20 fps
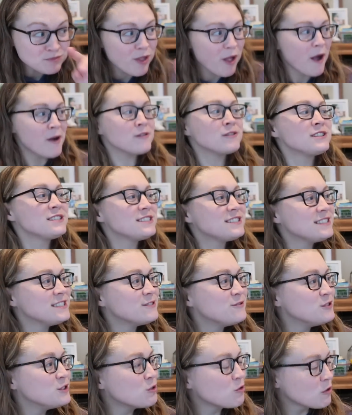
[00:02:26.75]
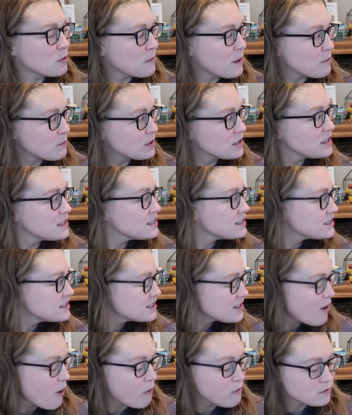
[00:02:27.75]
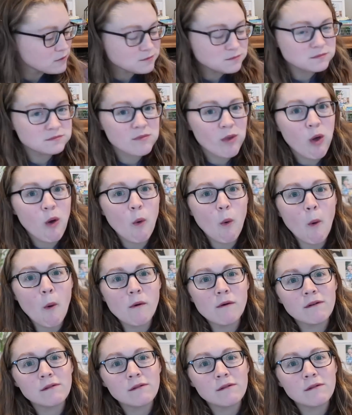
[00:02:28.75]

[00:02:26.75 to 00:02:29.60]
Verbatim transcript: I want to see if you'll remember this. ING?